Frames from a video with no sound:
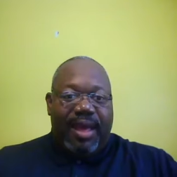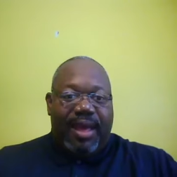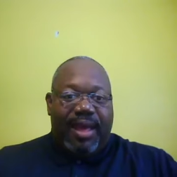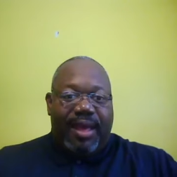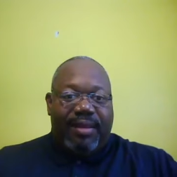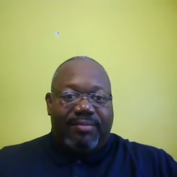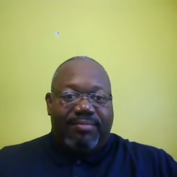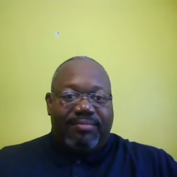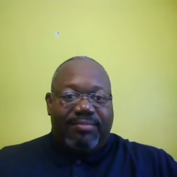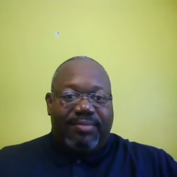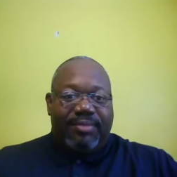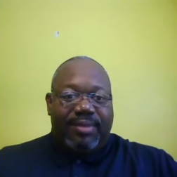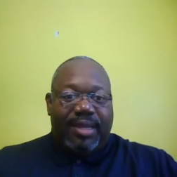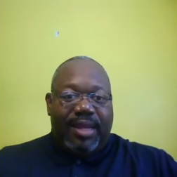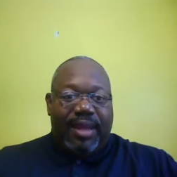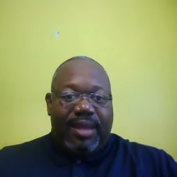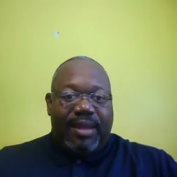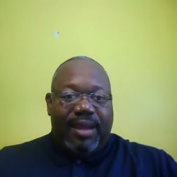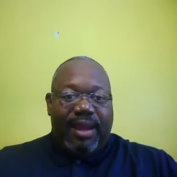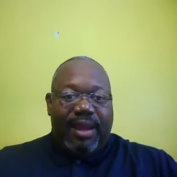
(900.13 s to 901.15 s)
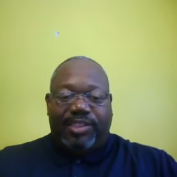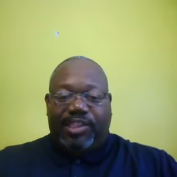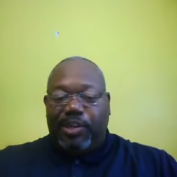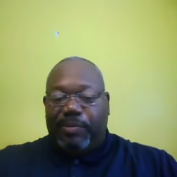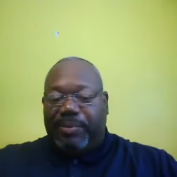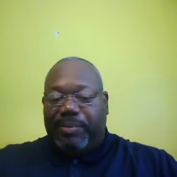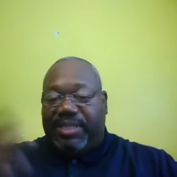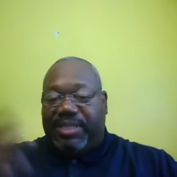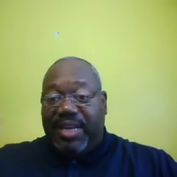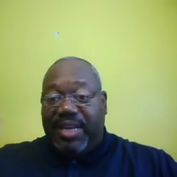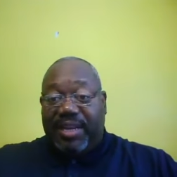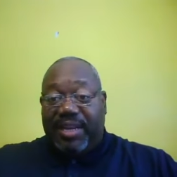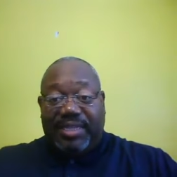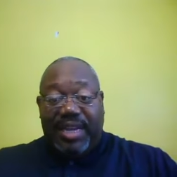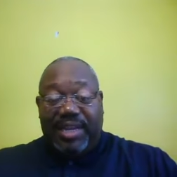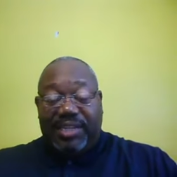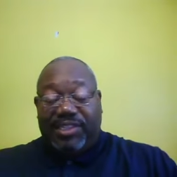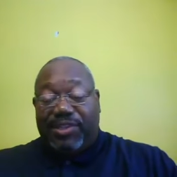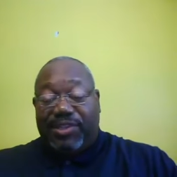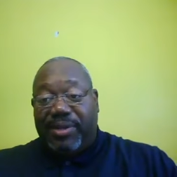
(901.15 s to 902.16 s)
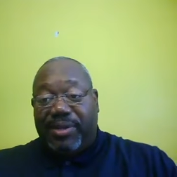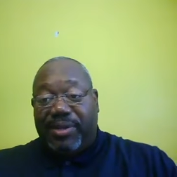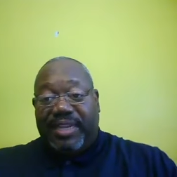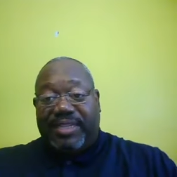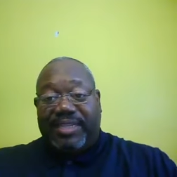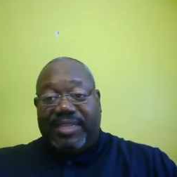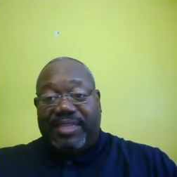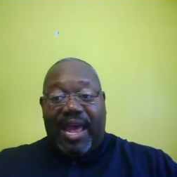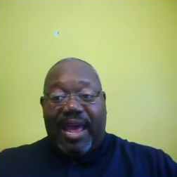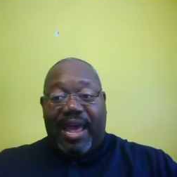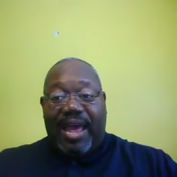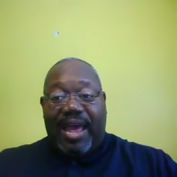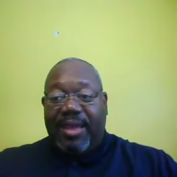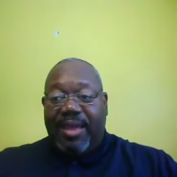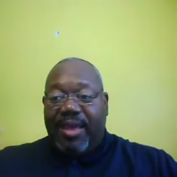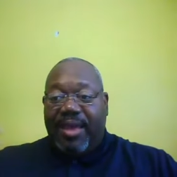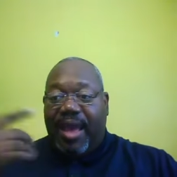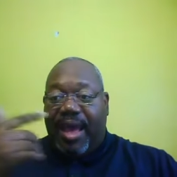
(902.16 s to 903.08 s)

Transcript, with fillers: um, our superintendent of Sunday school at that time.